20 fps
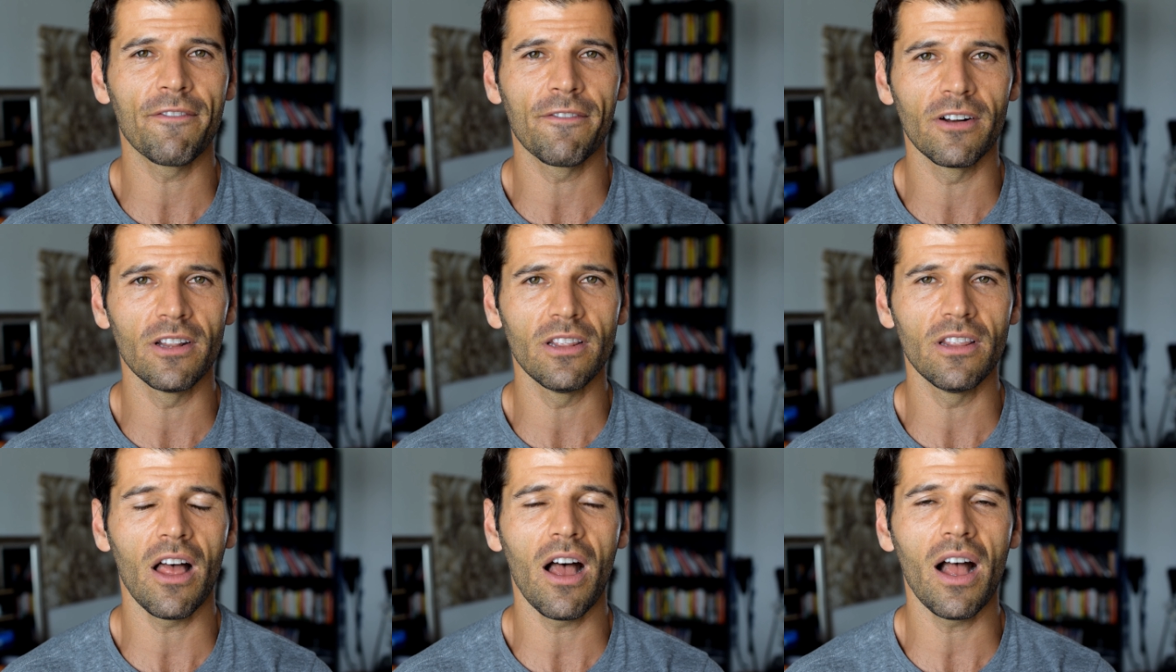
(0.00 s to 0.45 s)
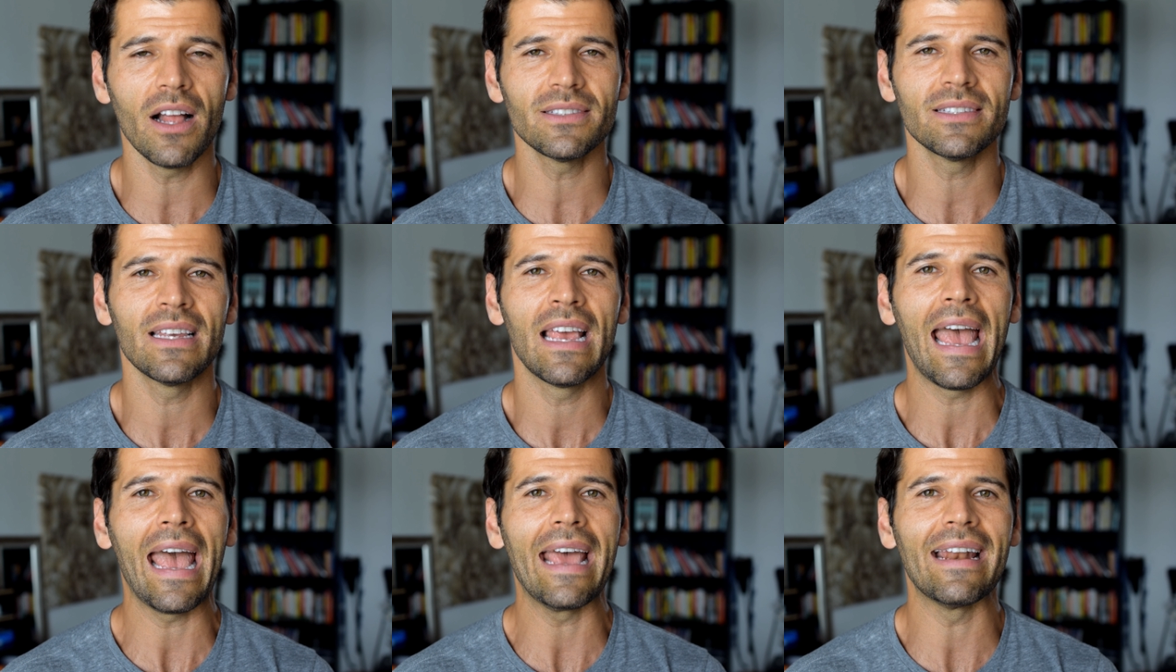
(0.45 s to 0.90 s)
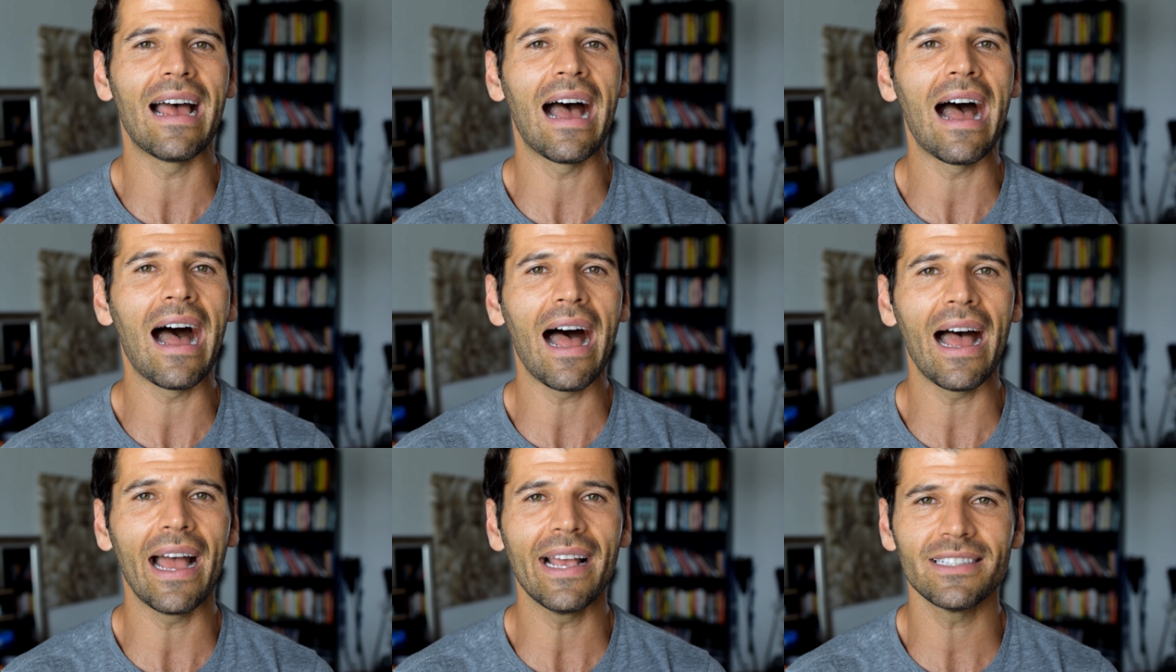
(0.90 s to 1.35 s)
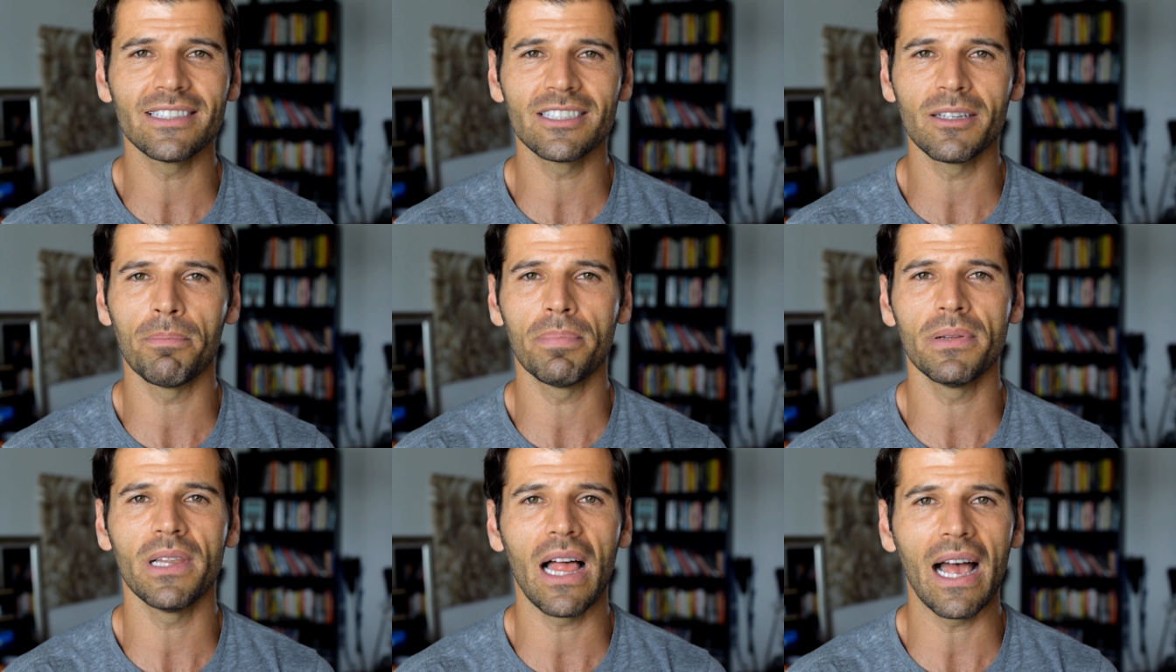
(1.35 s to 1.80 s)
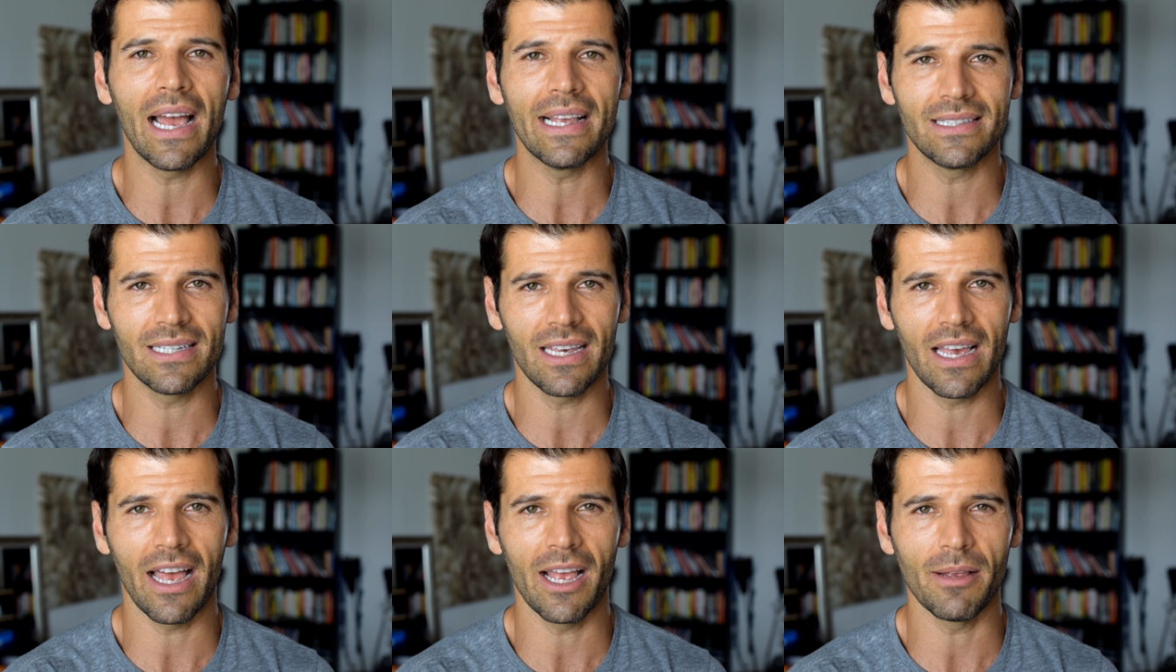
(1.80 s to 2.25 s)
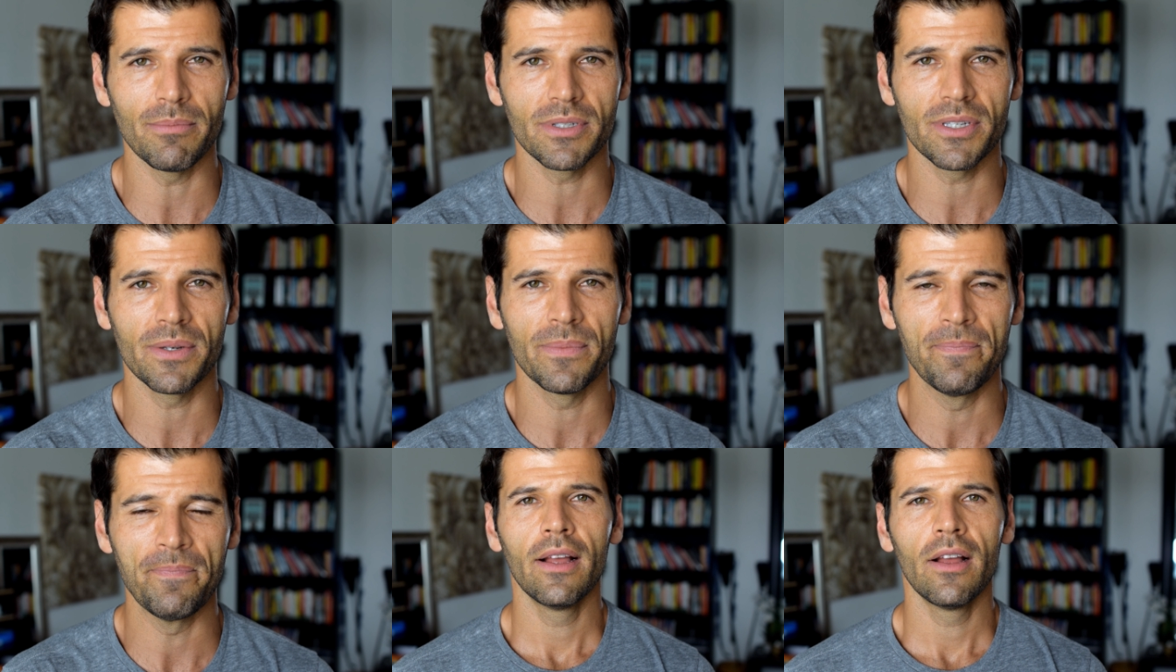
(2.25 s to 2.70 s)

for lots and high supply times.